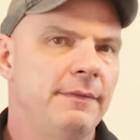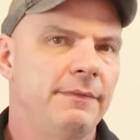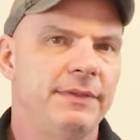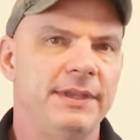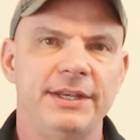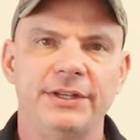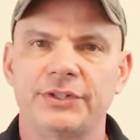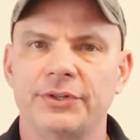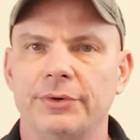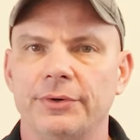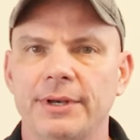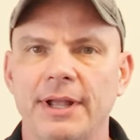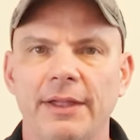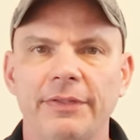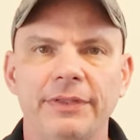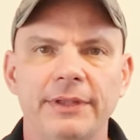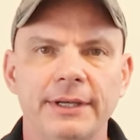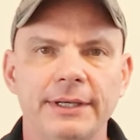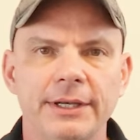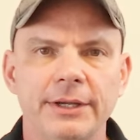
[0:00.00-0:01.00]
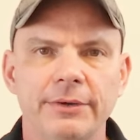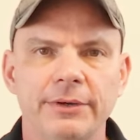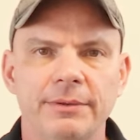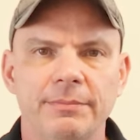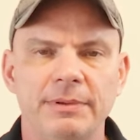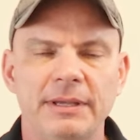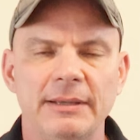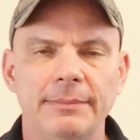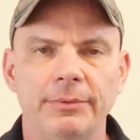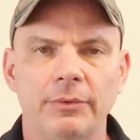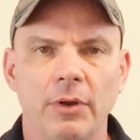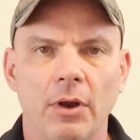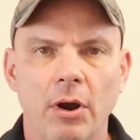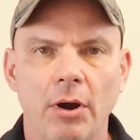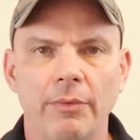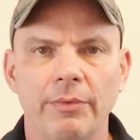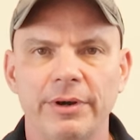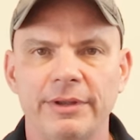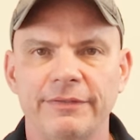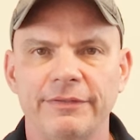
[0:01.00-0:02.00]
These are nothing new to people
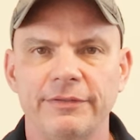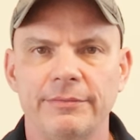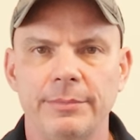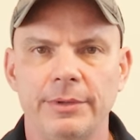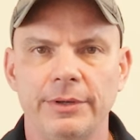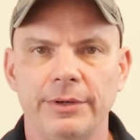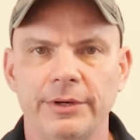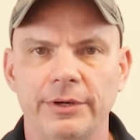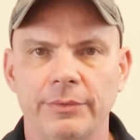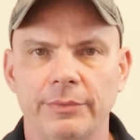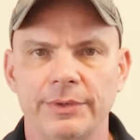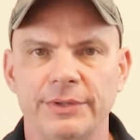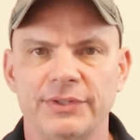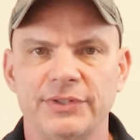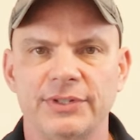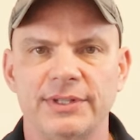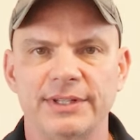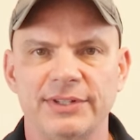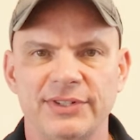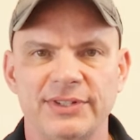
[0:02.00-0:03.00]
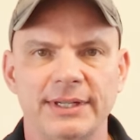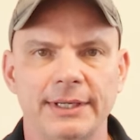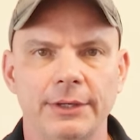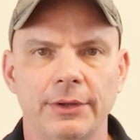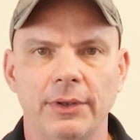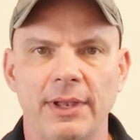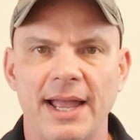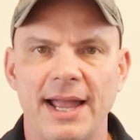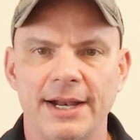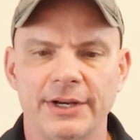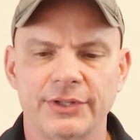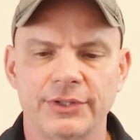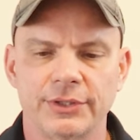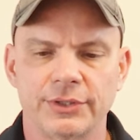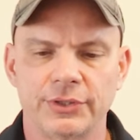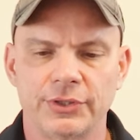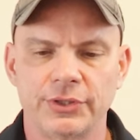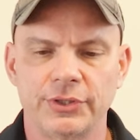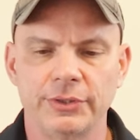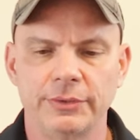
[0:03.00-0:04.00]
already familiar with the single
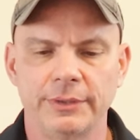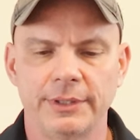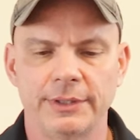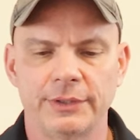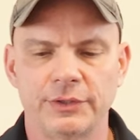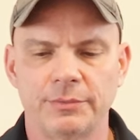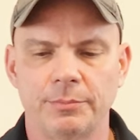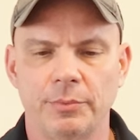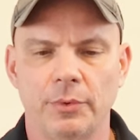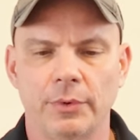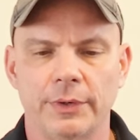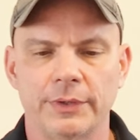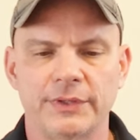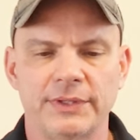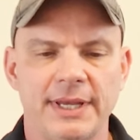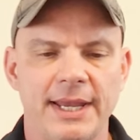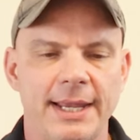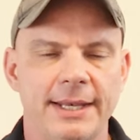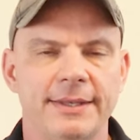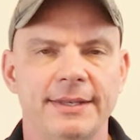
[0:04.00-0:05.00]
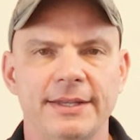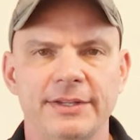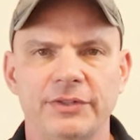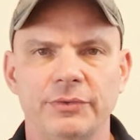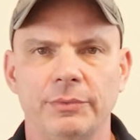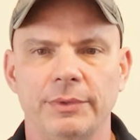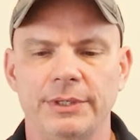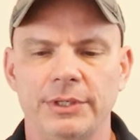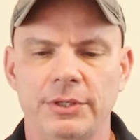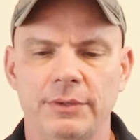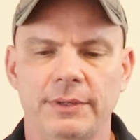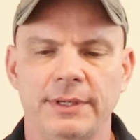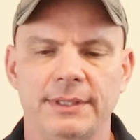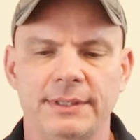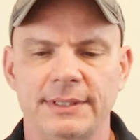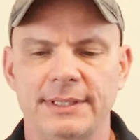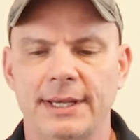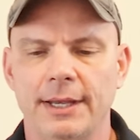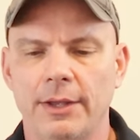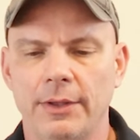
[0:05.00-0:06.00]
action shooting sports, and this one you
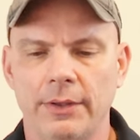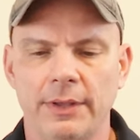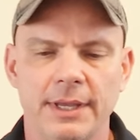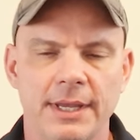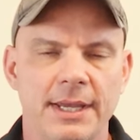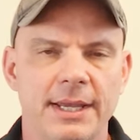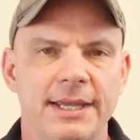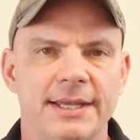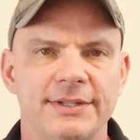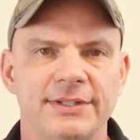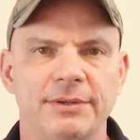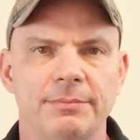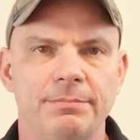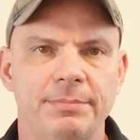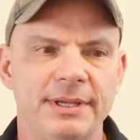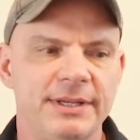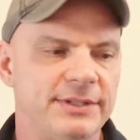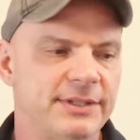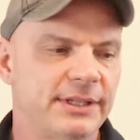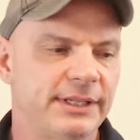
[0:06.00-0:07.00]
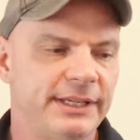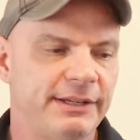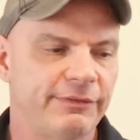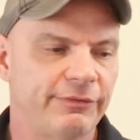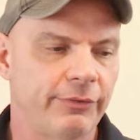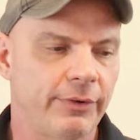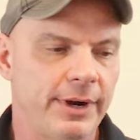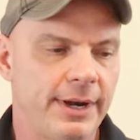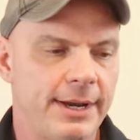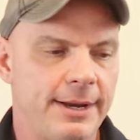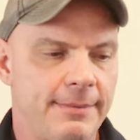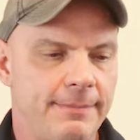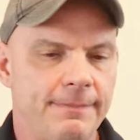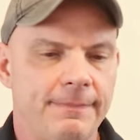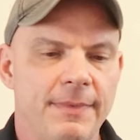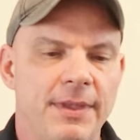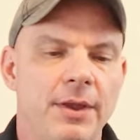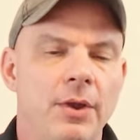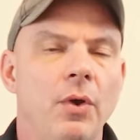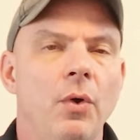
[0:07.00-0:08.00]
can tell is a Bisley frame.
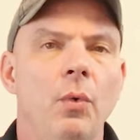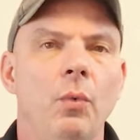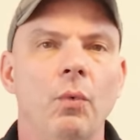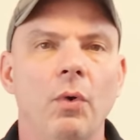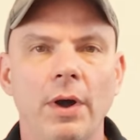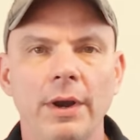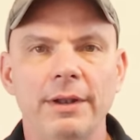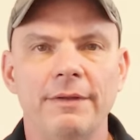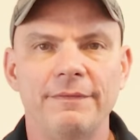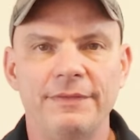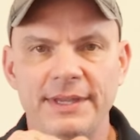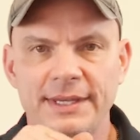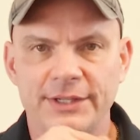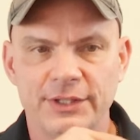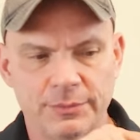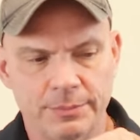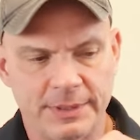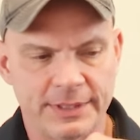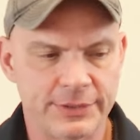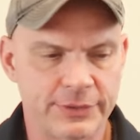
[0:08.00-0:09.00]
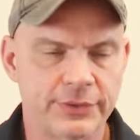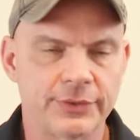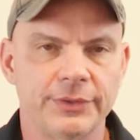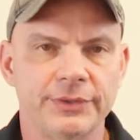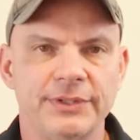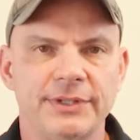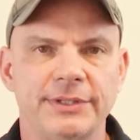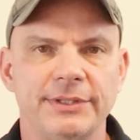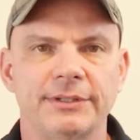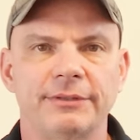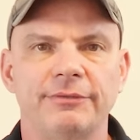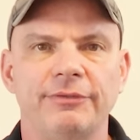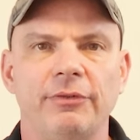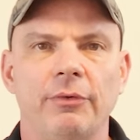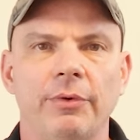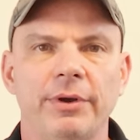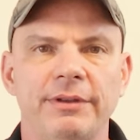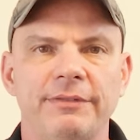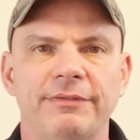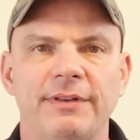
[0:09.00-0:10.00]
One of these pistols is in
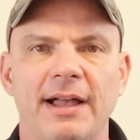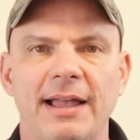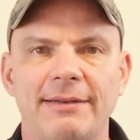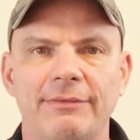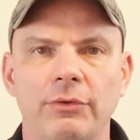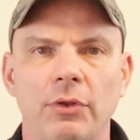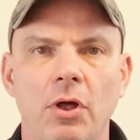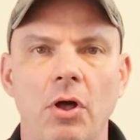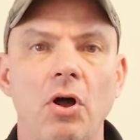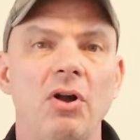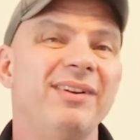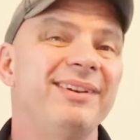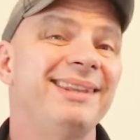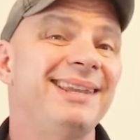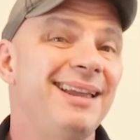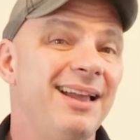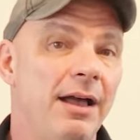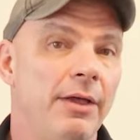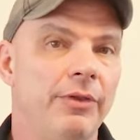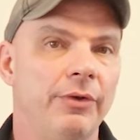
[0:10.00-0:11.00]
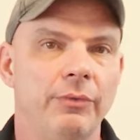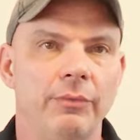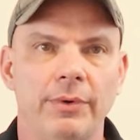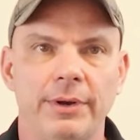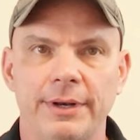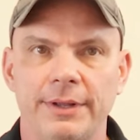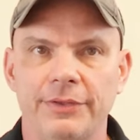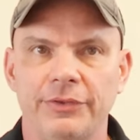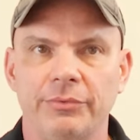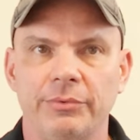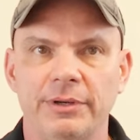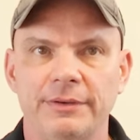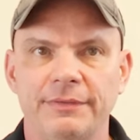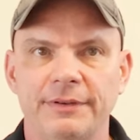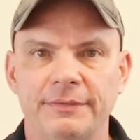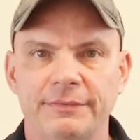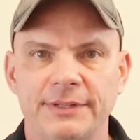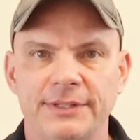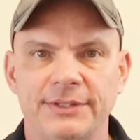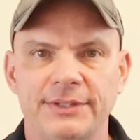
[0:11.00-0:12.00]
45 long, the other one in
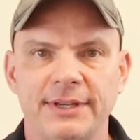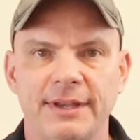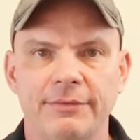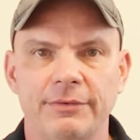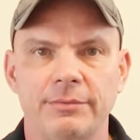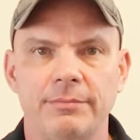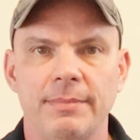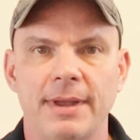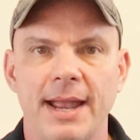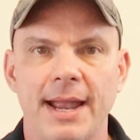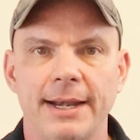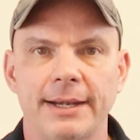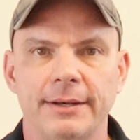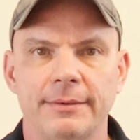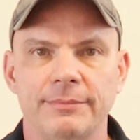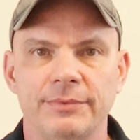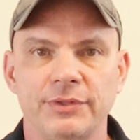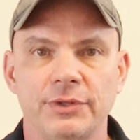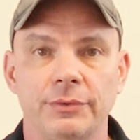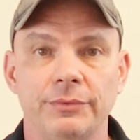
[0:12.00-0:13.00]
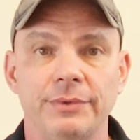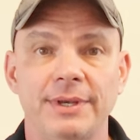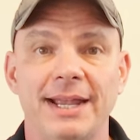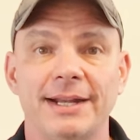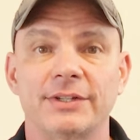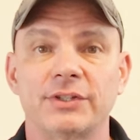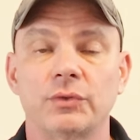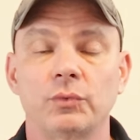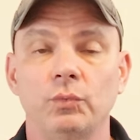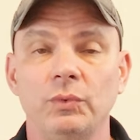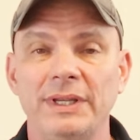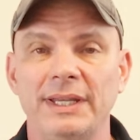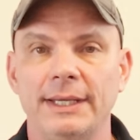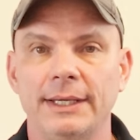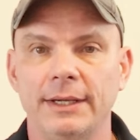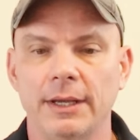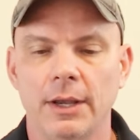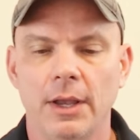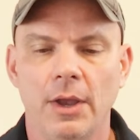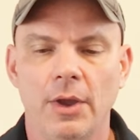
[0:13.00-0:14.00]
357 Magnum. So next
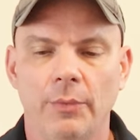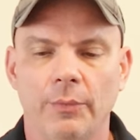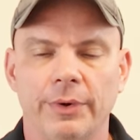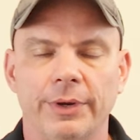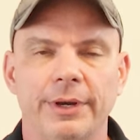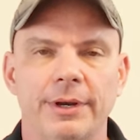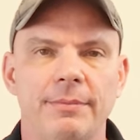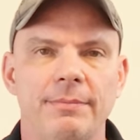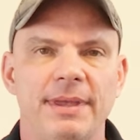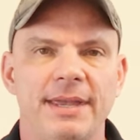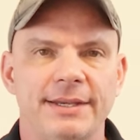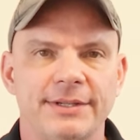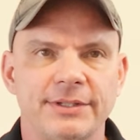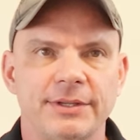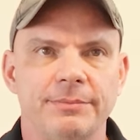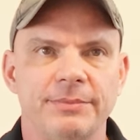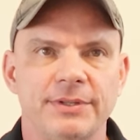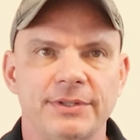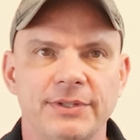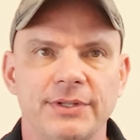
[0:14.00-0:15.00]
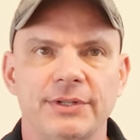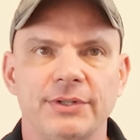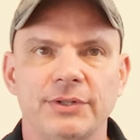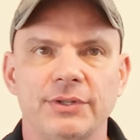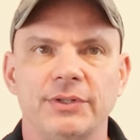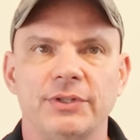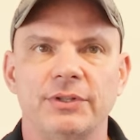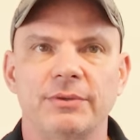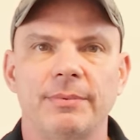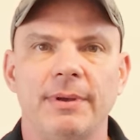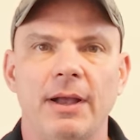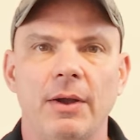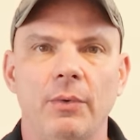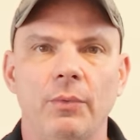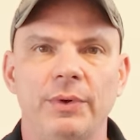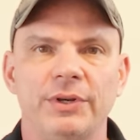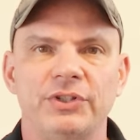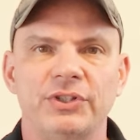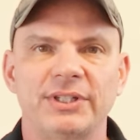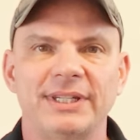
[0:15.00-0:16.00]
week, we're gonna make some decisions about
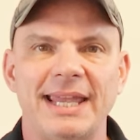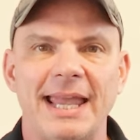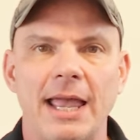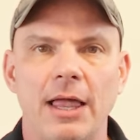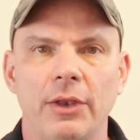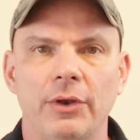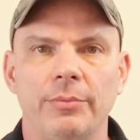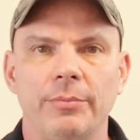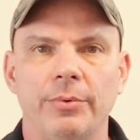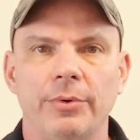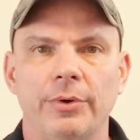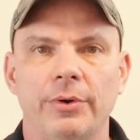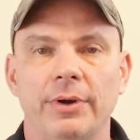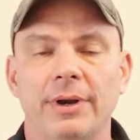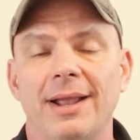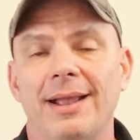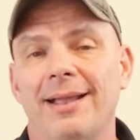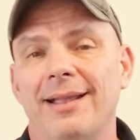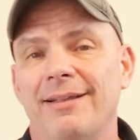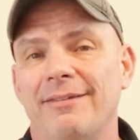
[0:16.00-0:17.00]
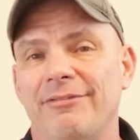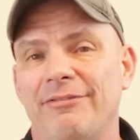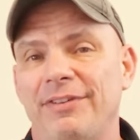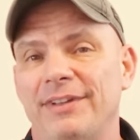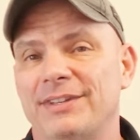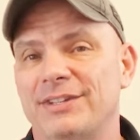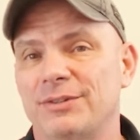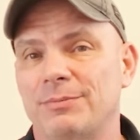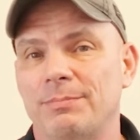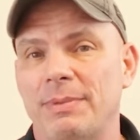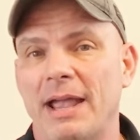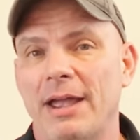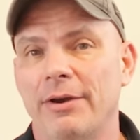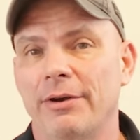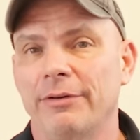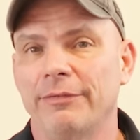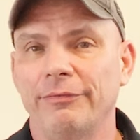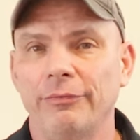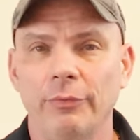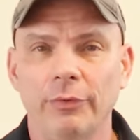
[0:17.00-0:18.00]
which caliber fits
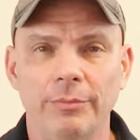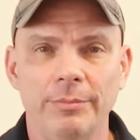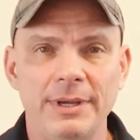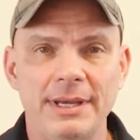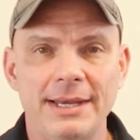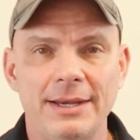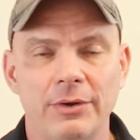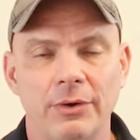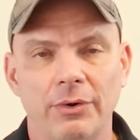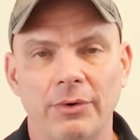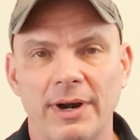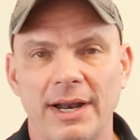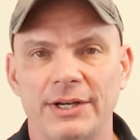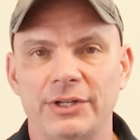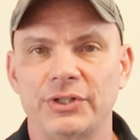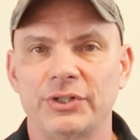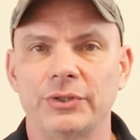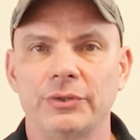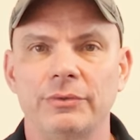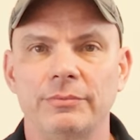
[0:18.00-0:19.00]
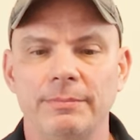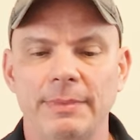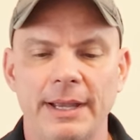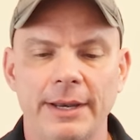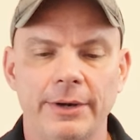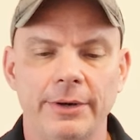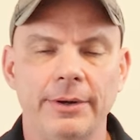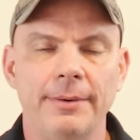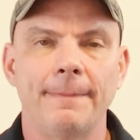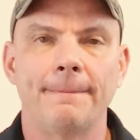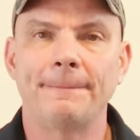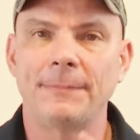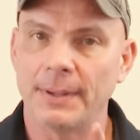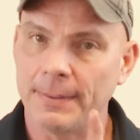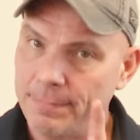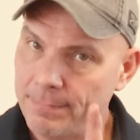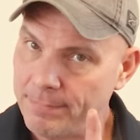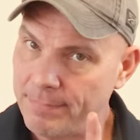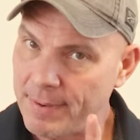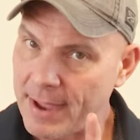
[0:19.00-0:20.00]
better for me or I shoot better,
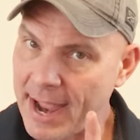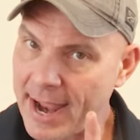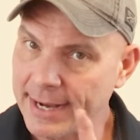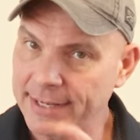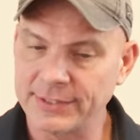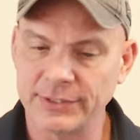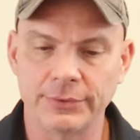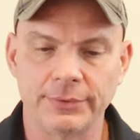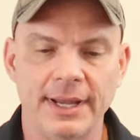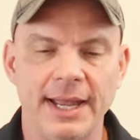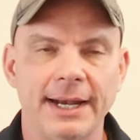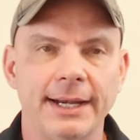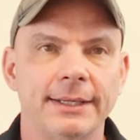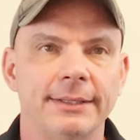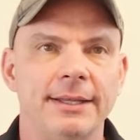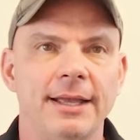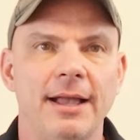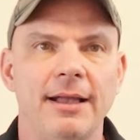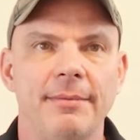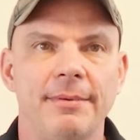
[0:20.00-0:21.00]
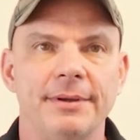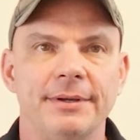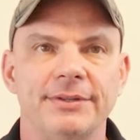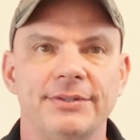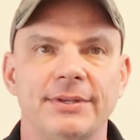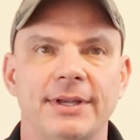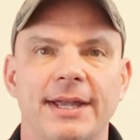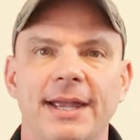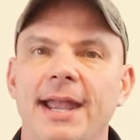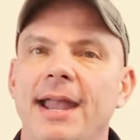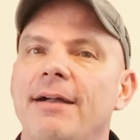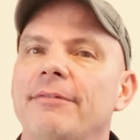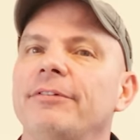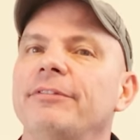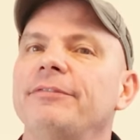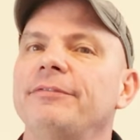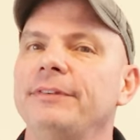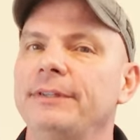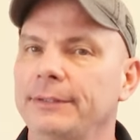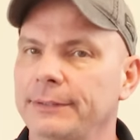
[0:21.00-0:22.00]
but back to economics, I have
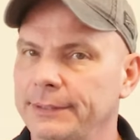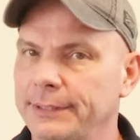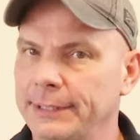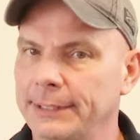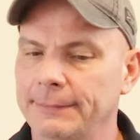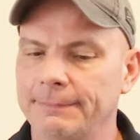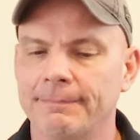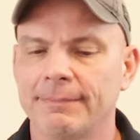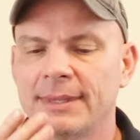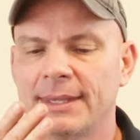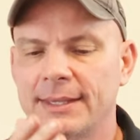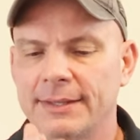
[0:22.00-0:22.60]
a feeling